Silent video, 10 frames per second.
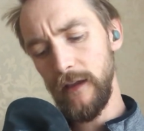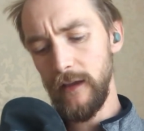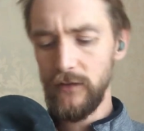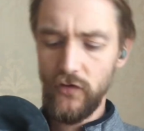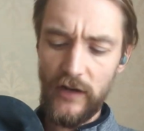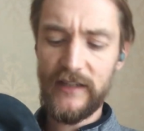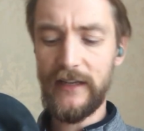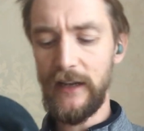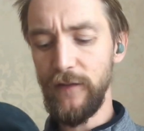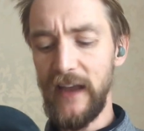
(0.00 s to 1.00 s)

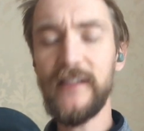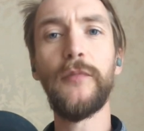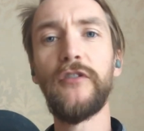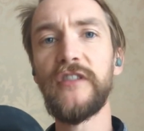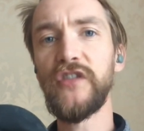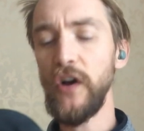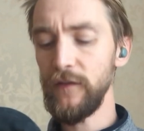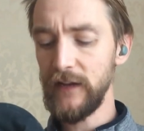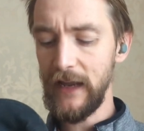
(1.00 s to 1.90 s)
interestingly flexible and soft.